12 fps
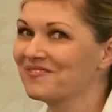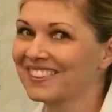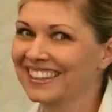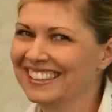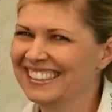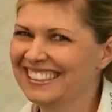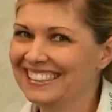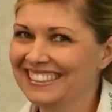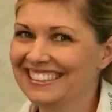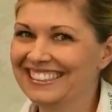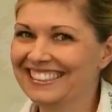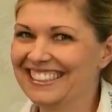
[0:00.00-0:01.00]

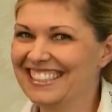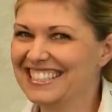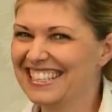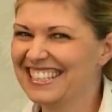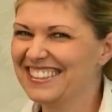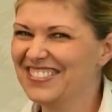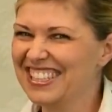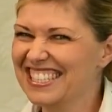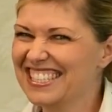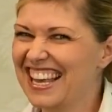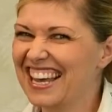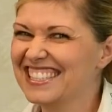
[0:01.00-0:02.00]
It's a little bit
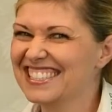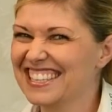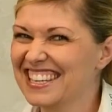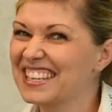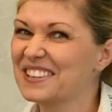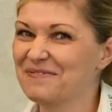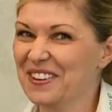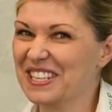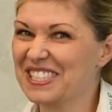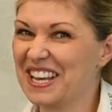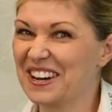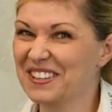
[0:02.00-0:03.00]
disgusting, but
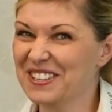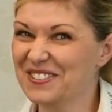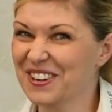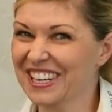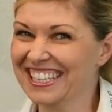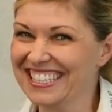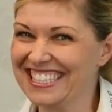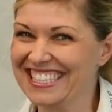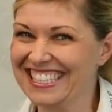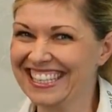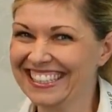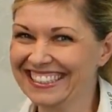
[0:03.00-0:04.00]
that's how it
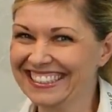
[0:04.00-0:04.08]
works.